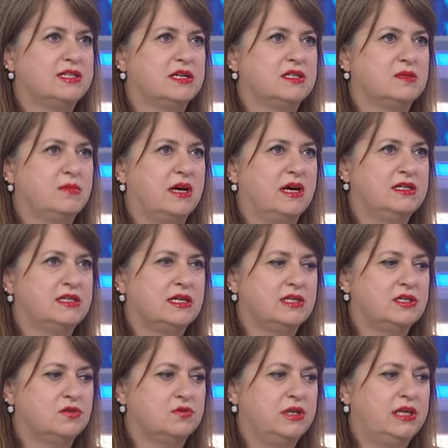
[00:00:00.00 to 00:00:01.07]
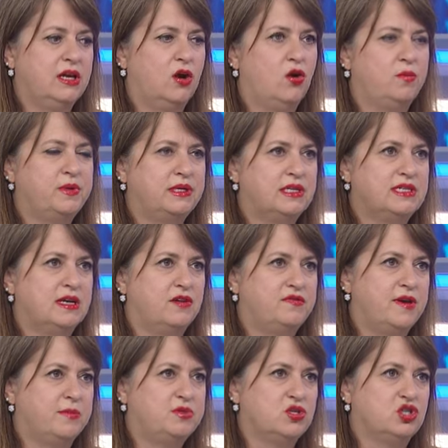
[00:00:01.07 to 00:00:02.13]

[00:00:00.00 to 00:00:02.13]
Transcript: six months has really opened itself up to